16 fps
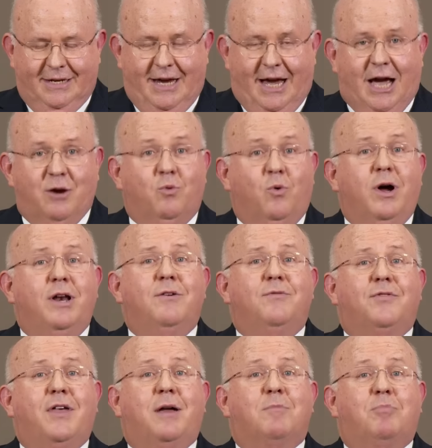And what
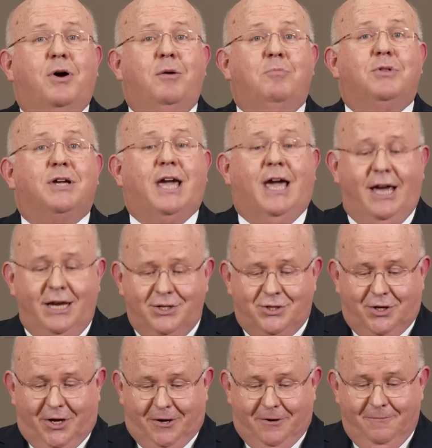if that
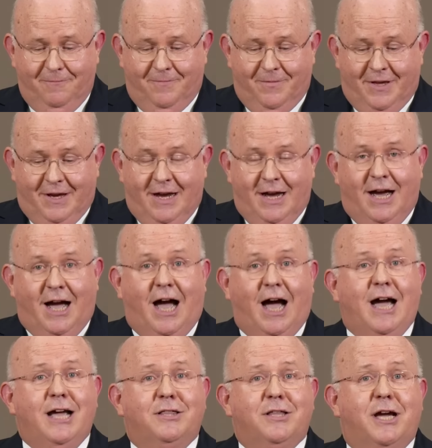publication
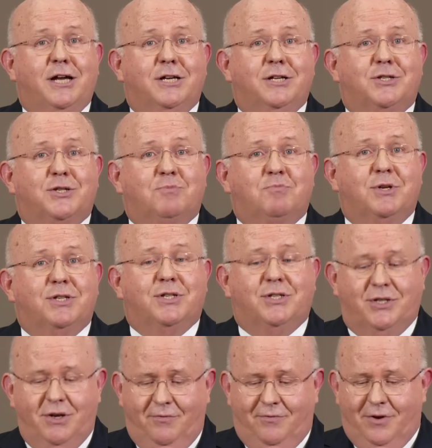highlighted
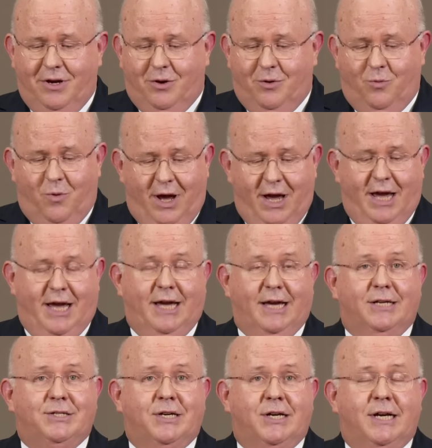specific
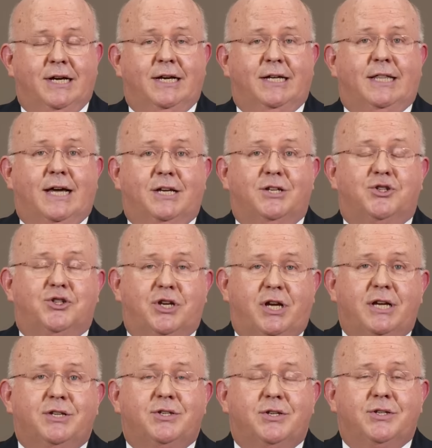ways that
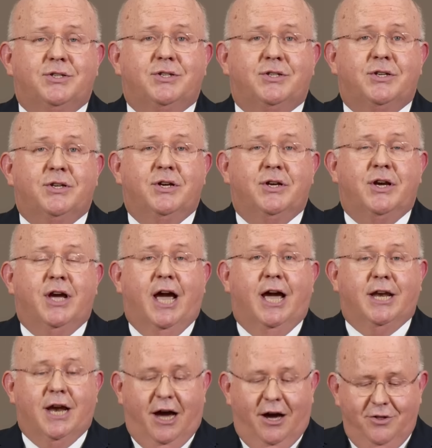Jesus
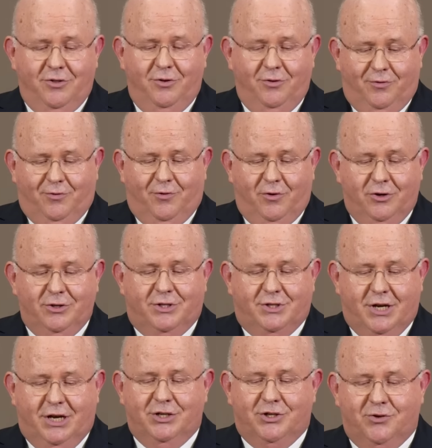and other first
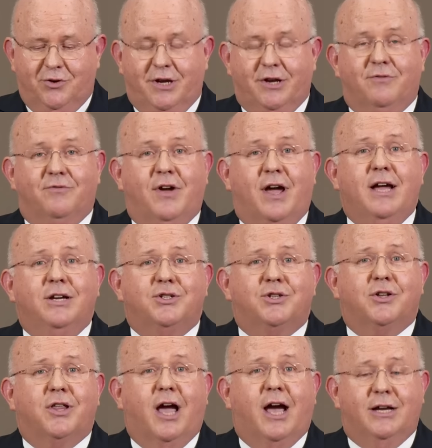century
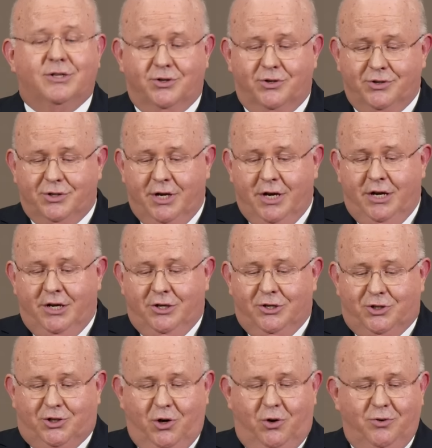evangelizers
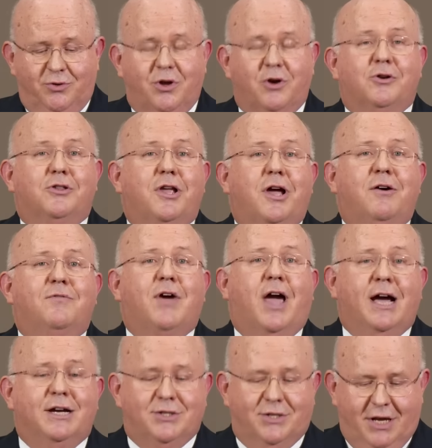showed their love
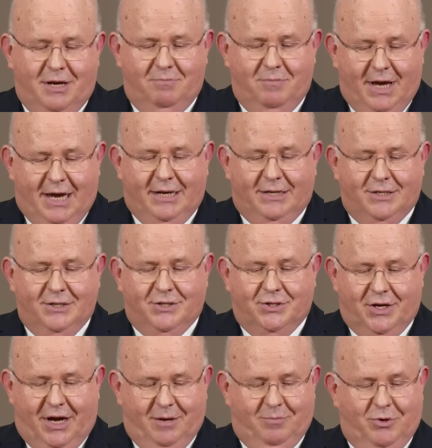as they made
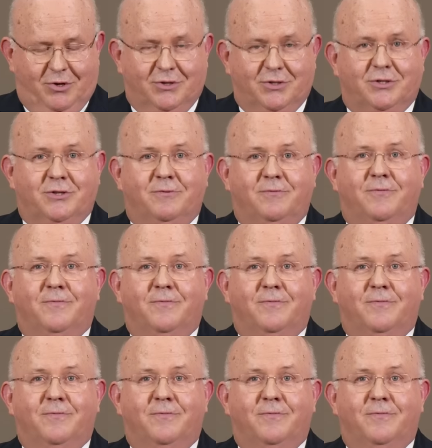disciples?